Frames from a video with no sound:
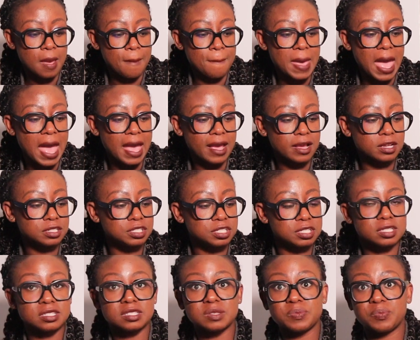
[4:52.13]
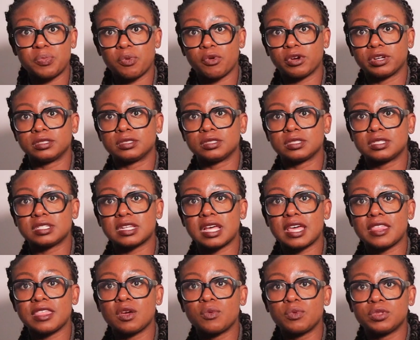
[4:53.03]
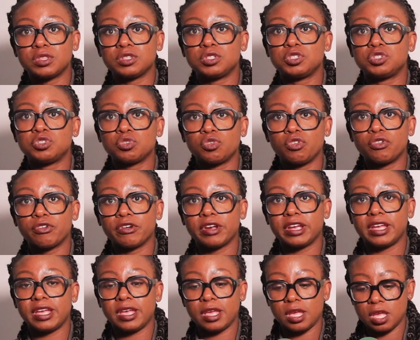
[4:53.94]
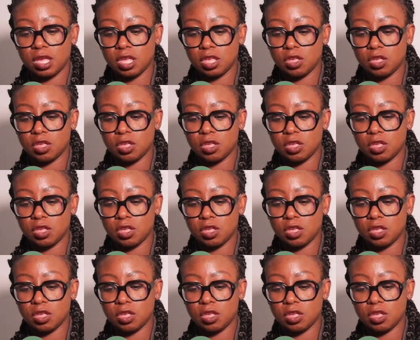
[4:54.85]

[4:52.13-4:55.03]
Packaging is important. I think with jewelry,